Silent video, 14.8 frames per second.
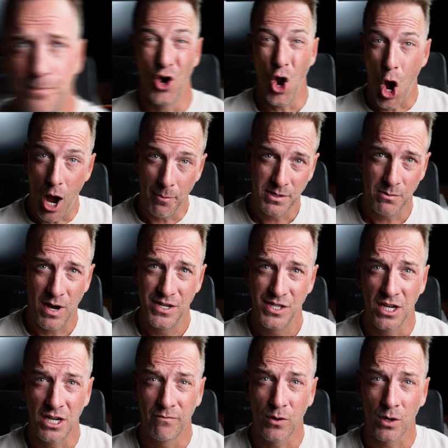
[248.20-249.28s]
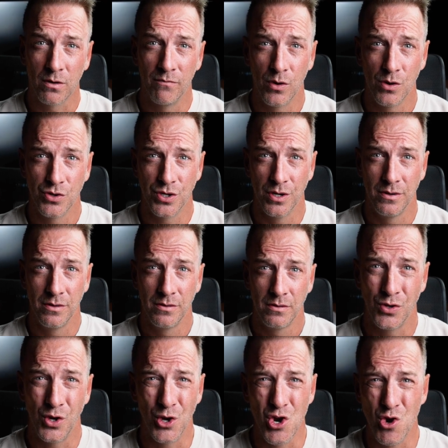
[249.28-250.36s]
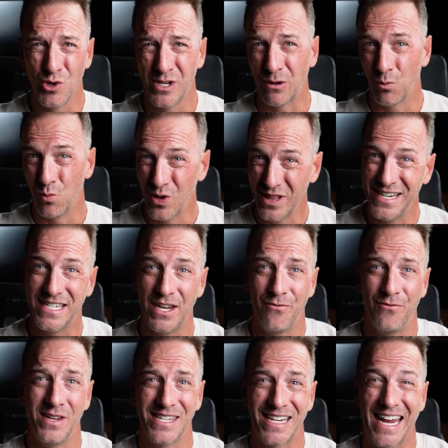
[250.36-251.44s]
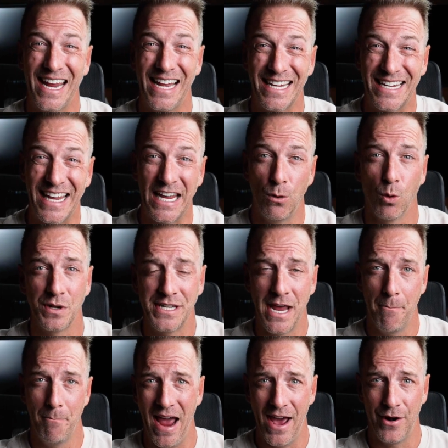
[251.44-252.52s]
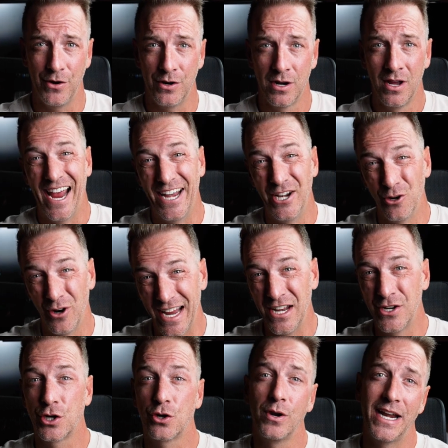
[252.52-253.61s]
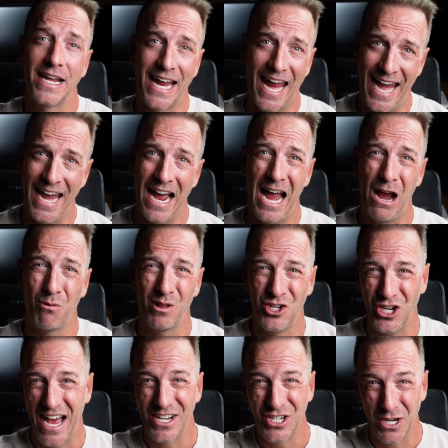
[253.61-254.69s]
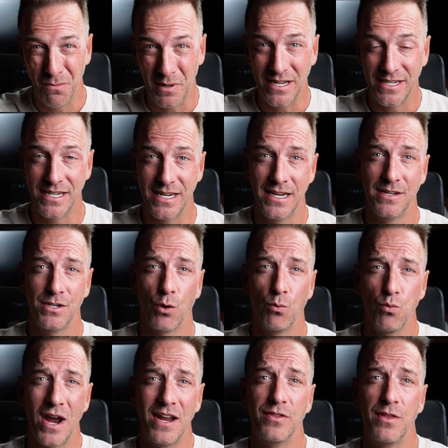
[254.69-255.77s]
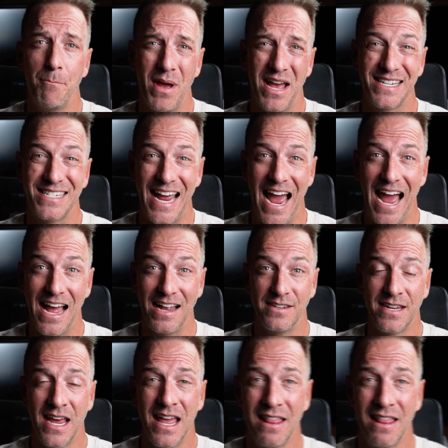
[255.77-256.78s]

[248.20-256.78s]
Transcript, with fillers: You're optimizing for conversion, you're using really sophisticated keywords that matter, and you're integrating AI with ChatGPT to write the best ads